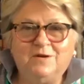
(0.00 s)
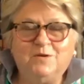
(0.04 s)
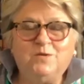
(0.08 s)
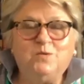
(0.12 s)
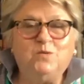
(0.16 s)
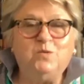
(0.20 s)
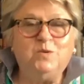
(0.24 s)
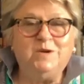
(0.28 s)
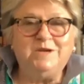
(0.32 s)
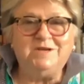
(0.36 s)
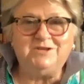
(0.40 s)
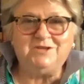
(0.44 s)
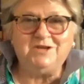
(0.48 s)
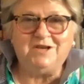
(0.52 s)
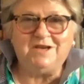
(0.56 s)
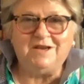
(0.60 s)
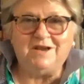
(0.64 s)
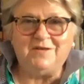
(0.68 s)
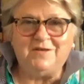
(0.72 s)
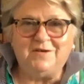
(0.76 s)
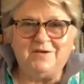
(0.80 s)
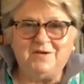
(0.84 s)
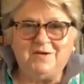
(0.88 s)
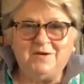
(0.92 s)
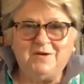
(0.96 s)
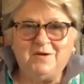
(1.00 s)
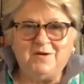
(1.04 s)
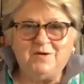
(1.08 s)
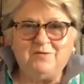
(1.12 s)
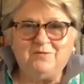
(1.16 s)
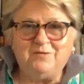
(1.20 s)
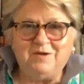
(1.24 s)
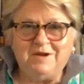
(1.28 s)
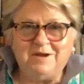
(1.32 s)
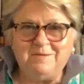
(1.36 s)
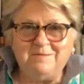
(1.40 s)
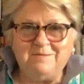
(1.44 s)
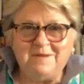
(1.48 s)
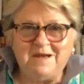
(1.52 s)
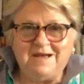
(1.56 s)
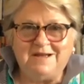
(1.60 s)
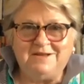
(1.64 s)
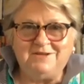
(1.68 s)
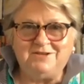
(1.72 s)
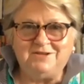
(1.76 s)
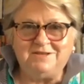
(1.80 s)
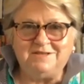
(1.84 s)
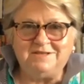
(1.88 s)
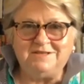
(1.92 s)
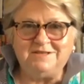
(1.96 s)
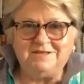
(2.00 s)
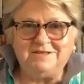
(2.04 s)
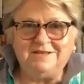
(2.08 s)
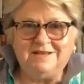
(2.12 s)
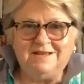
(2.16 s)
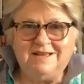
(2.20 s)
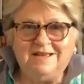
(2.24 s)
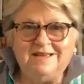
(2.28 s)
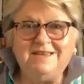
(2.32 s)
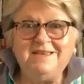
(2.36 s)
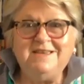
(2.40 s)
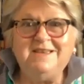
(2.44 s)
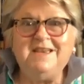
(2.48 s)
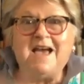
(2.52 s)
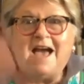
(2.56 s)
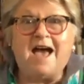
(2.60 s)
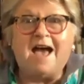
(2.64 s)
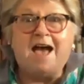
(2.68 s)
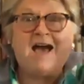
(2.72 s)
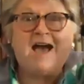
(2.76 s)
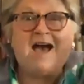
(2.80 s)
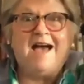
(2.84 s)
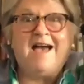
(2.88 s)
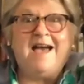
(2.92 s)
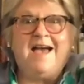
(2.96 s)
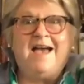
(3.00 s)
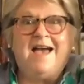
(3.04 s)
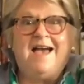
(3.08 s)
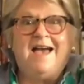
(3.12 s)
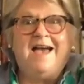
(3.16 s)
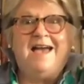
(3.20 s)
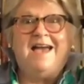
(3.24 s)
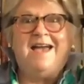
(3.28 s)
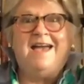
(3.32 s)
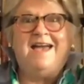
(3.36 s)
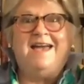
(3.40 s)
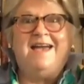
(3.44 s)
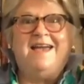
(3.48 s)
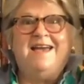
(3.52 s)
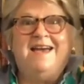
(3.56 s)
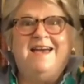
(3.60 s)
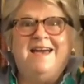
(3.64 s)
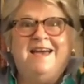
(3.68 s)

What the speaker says: We Together Reimagined. Yay!